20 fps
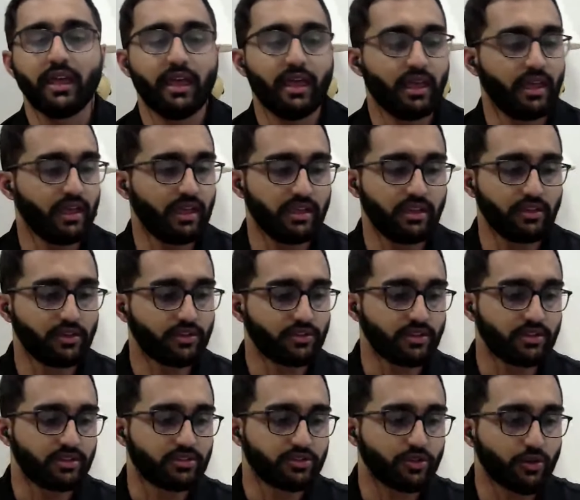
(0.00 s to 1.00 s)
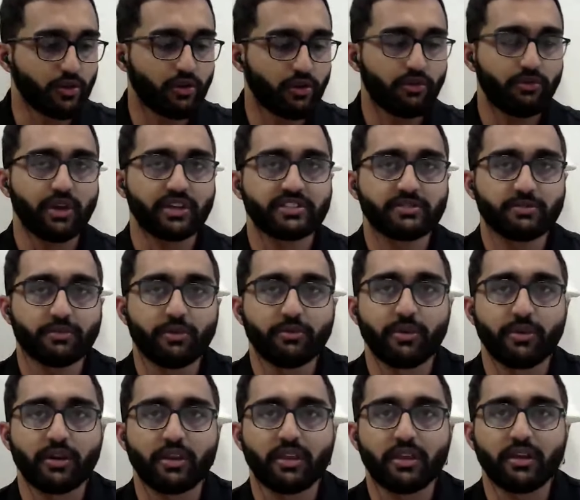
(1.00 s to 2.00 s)
hey, the total
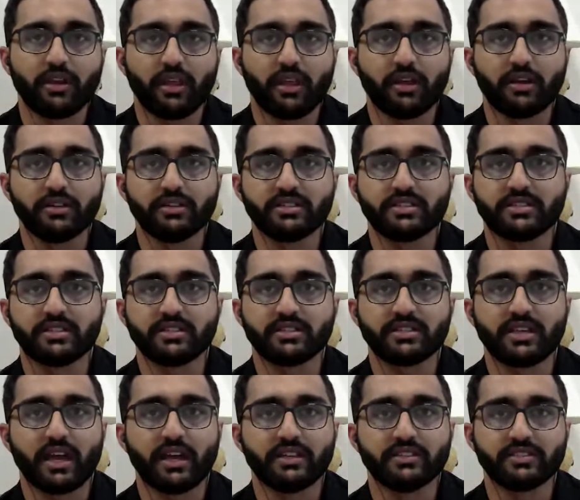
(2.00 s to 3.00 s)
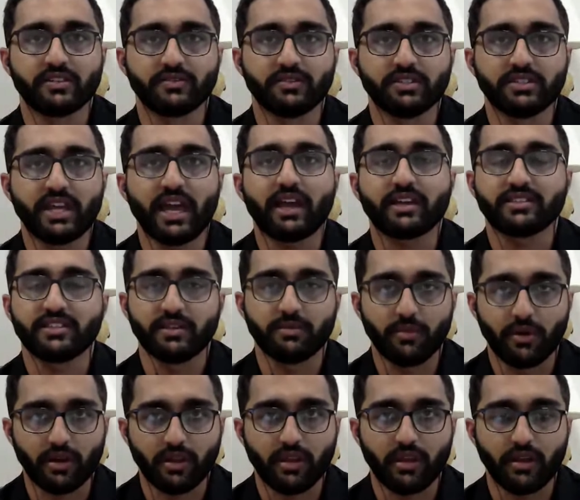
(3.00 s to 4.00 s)
addressable market here is the size of the taxi
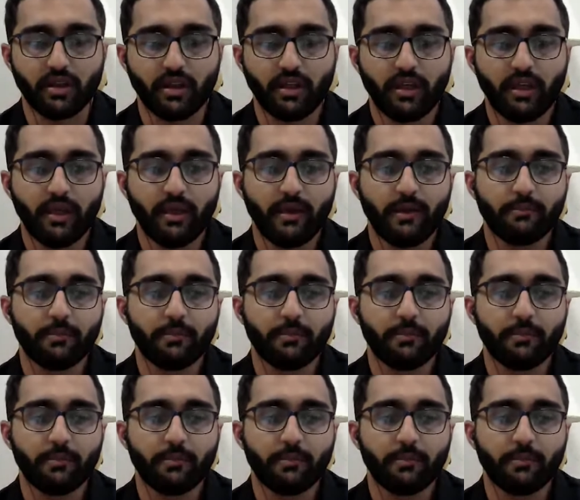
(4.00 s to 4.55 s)
market.